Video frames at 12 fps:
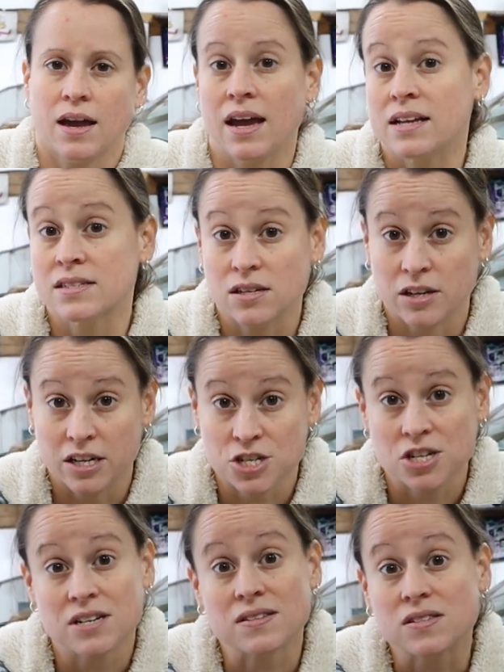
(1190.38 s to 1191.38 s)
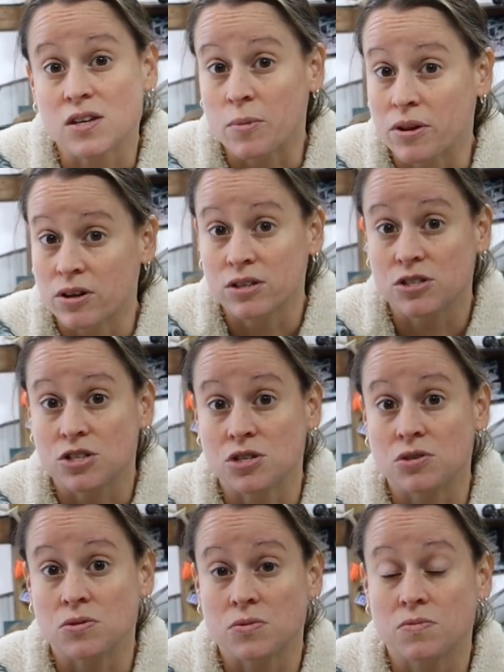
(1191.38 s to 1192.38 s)
Installation is similar
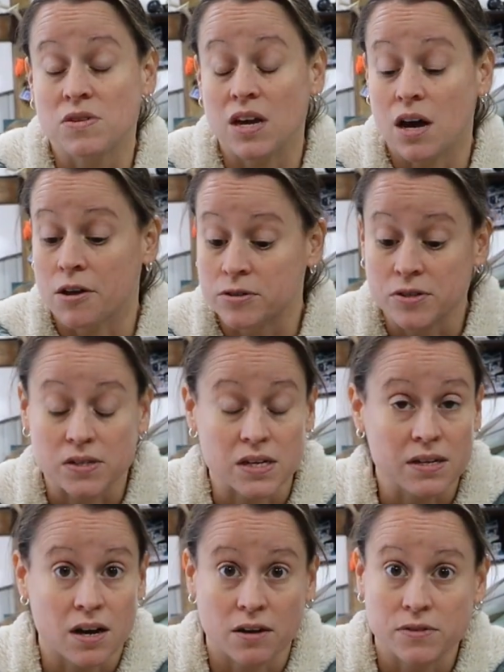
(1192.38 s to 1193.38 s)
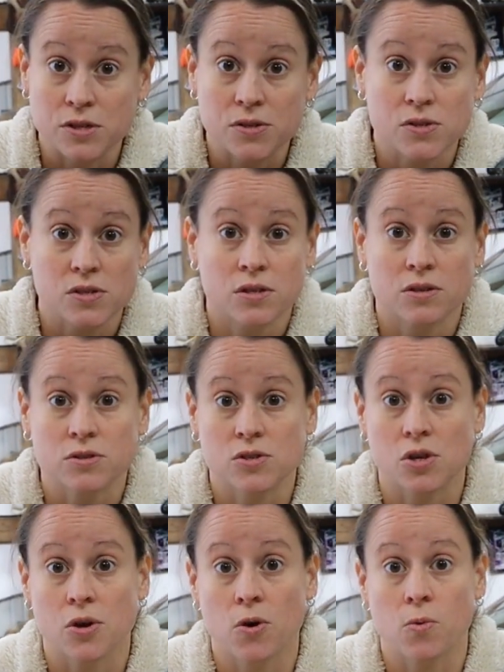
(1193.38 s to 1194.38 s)
to the other seat covers,
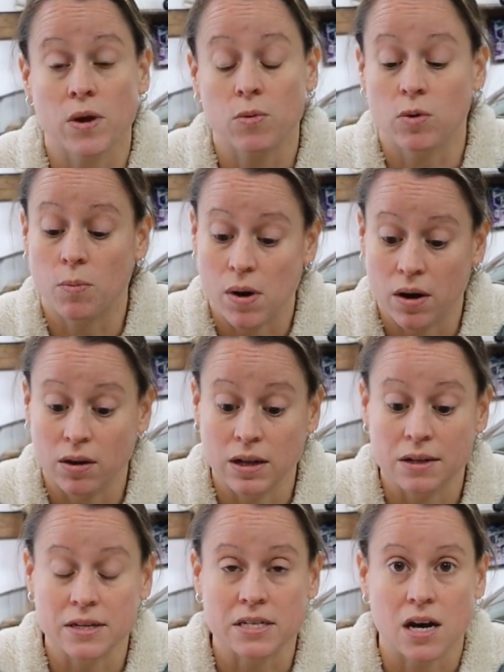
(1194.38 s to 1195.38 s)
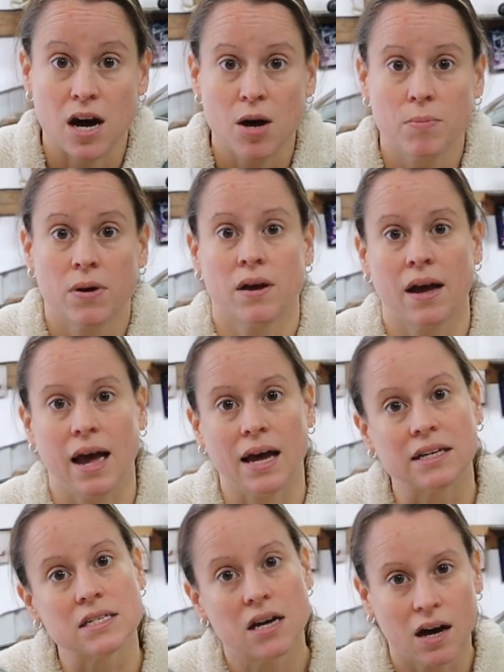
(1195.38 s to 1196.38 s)
so we will buckle in the top
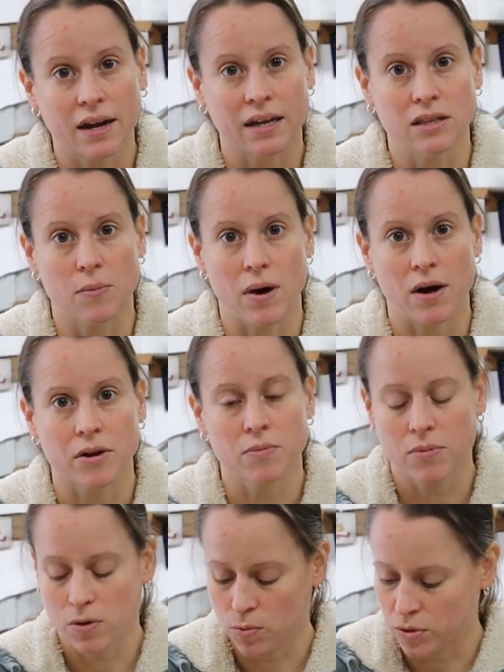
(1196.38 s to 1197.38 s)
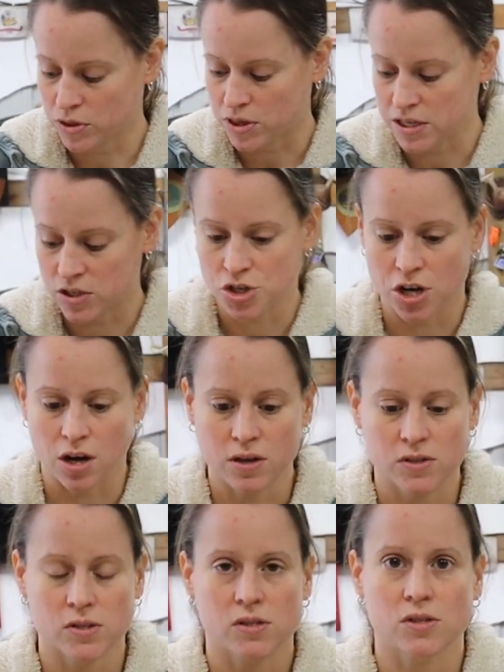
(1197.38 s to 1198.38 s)
and tuck in the bottom with these
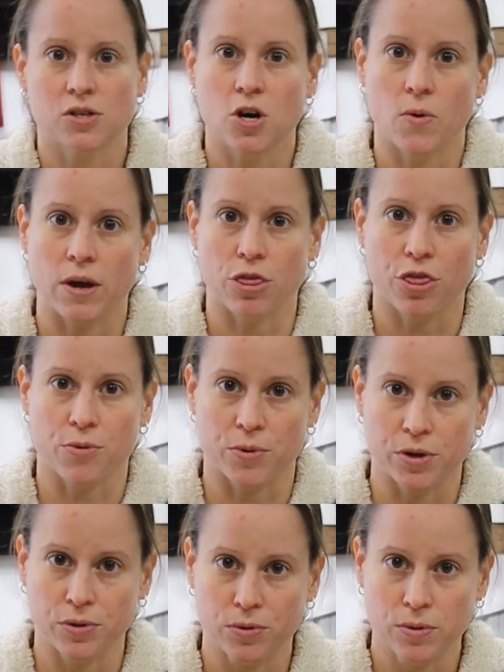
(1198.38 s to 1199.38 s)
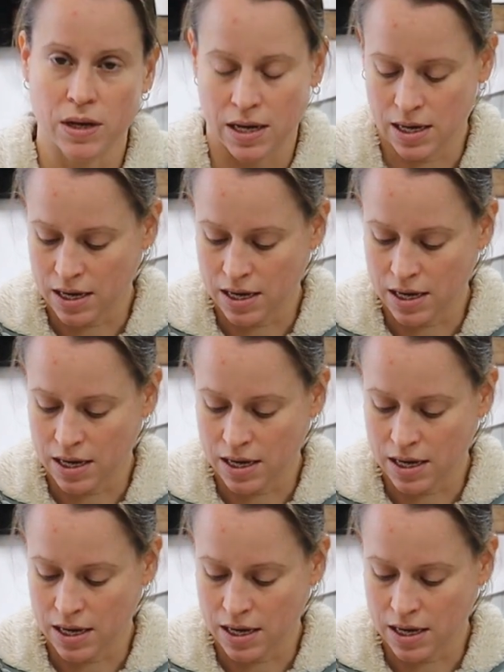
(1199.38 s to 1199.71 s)
chucks going through